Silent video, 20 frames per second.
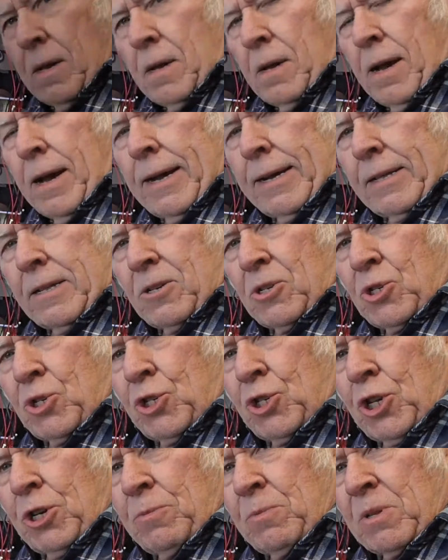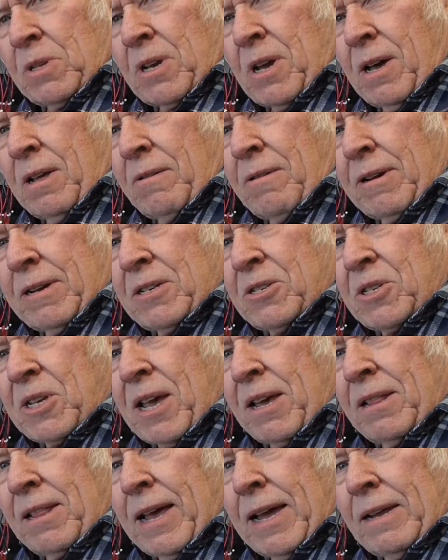Hi, this is Jim with Colorado
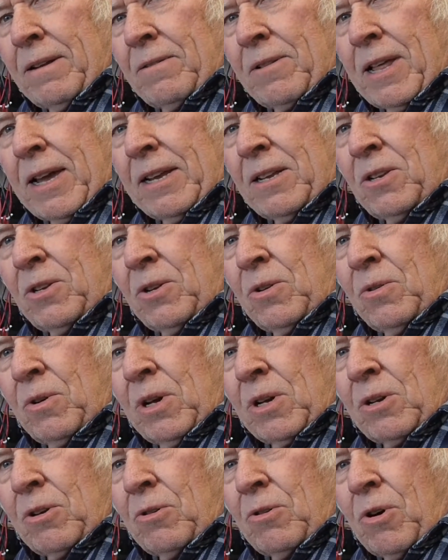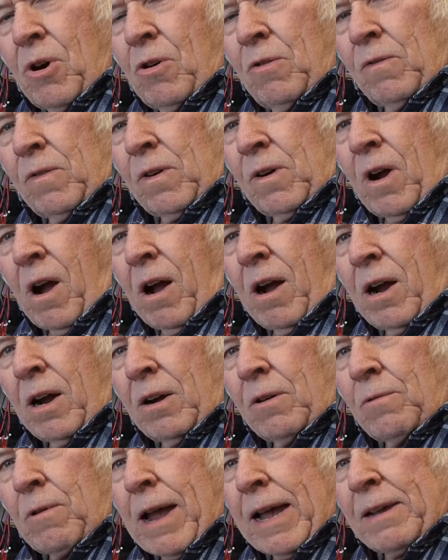Sound Light. I'd like to go over
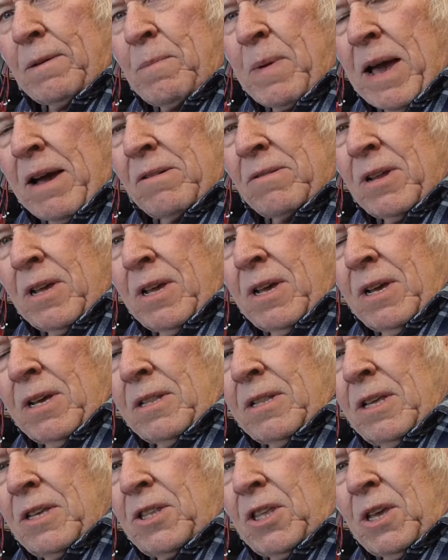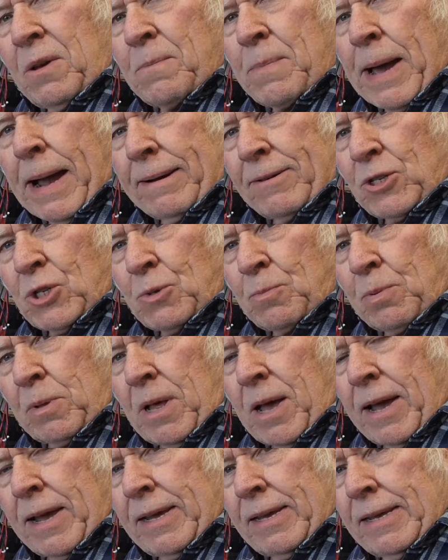our rack mount lithium power
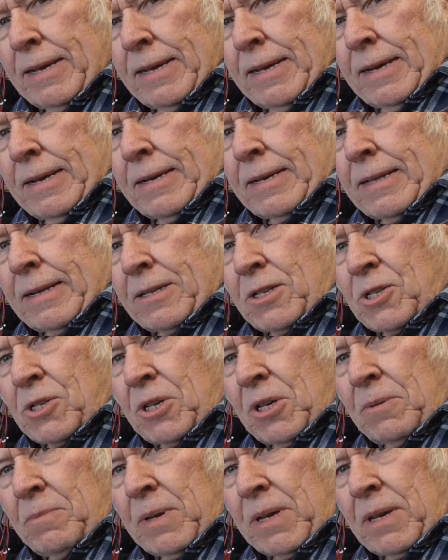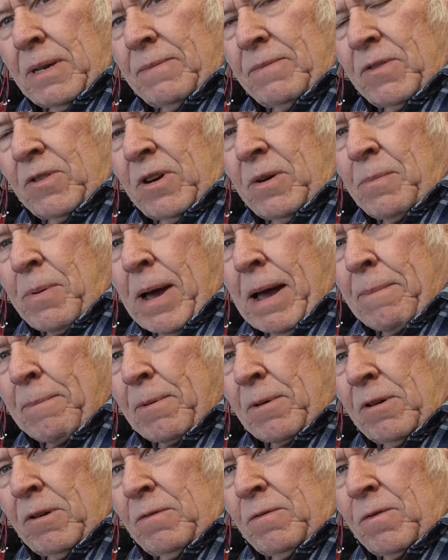supply that's become very
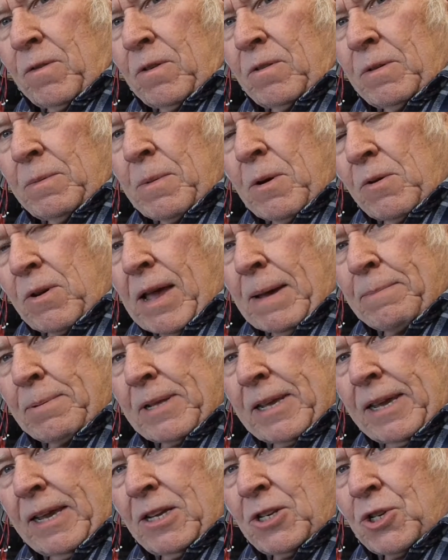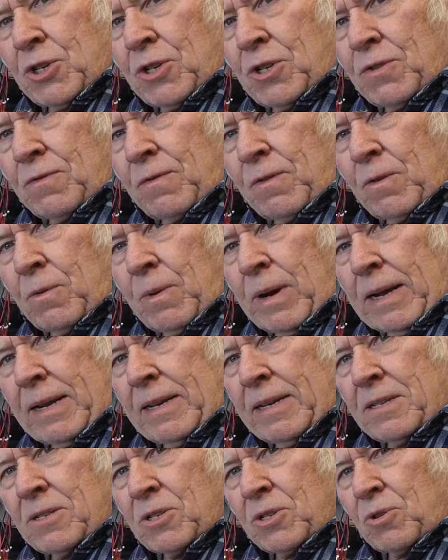popular for remote applications for
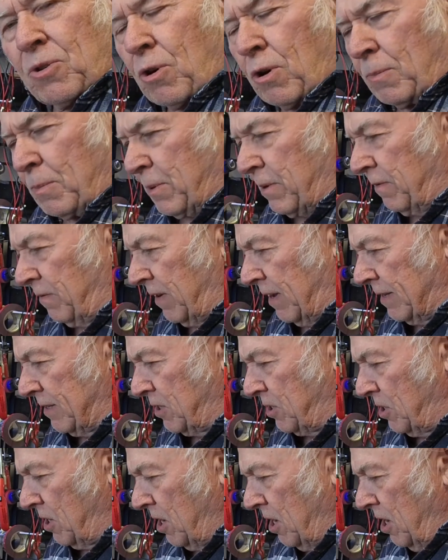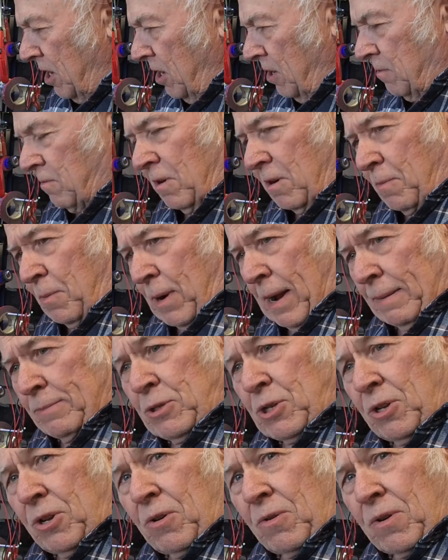weddings and corporate events where
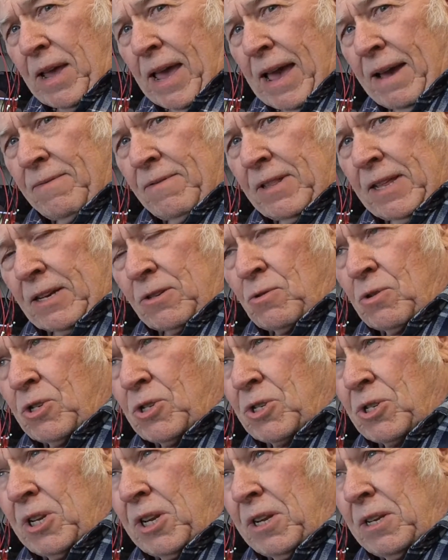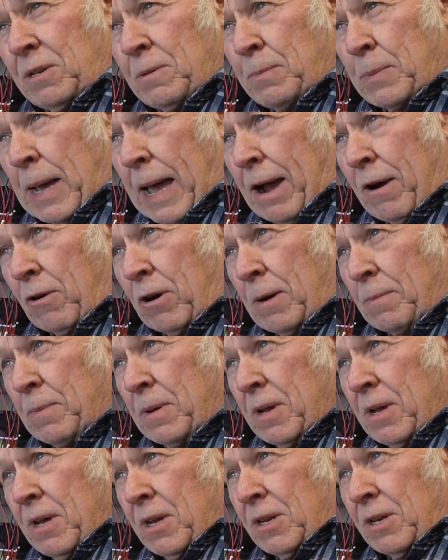perhaps you don't have electricity to power up
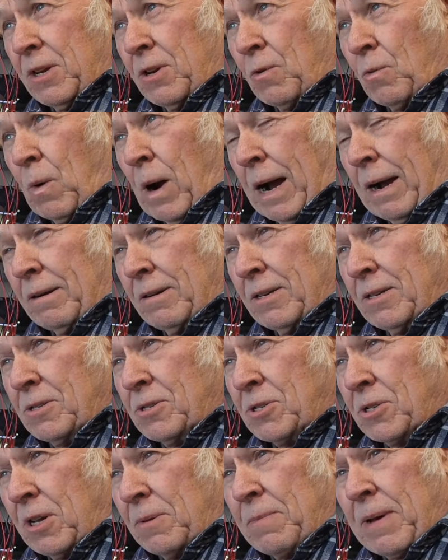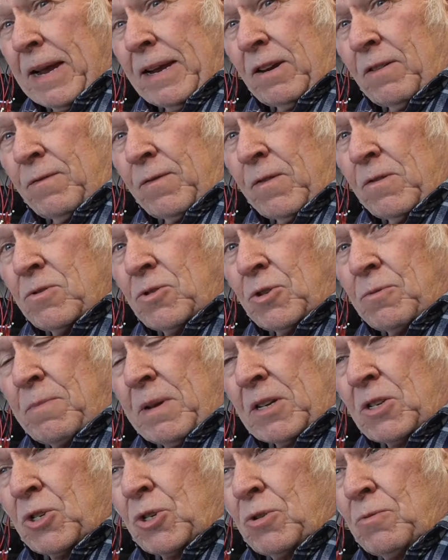your wireless microphones or
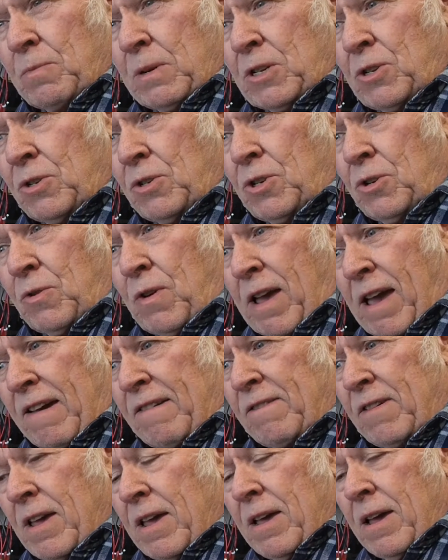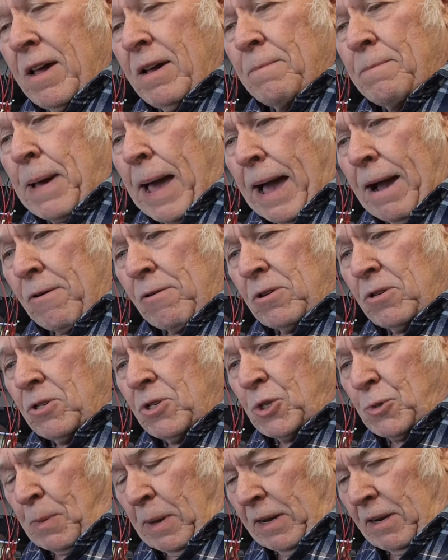mixer, but you do have powered
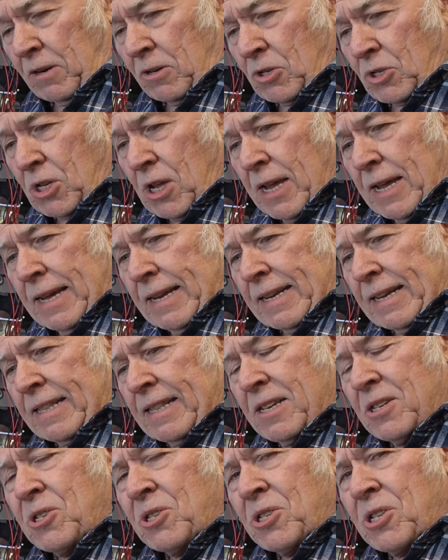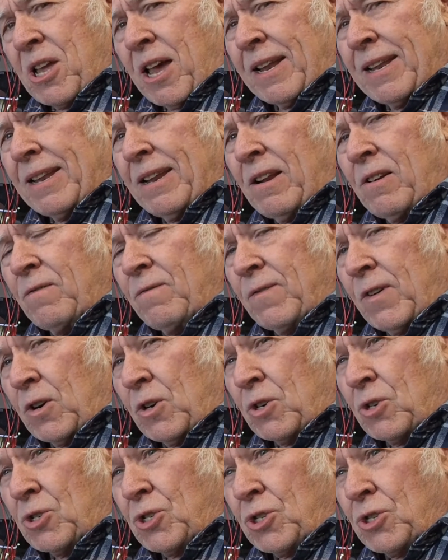speakers. Now, this is not an
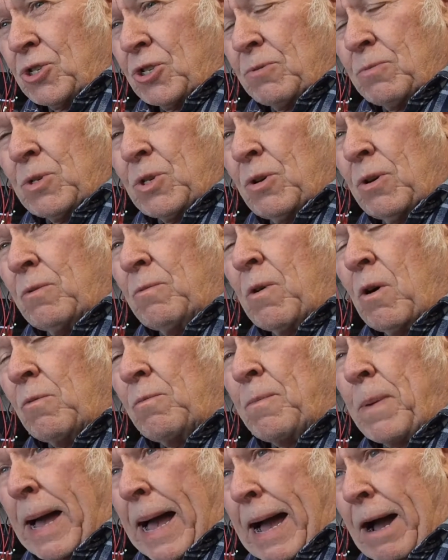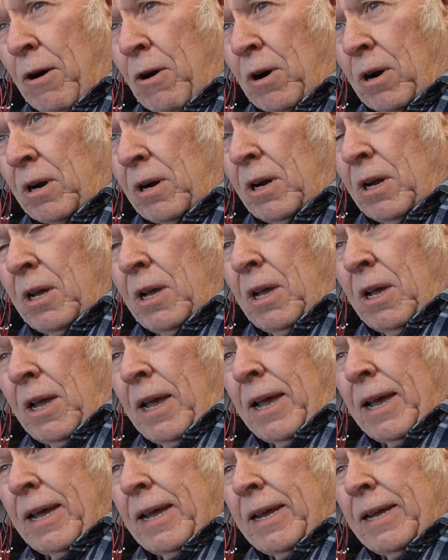inverter system, so it won't power
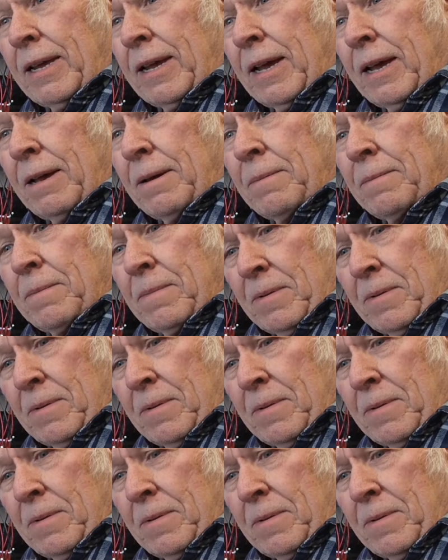a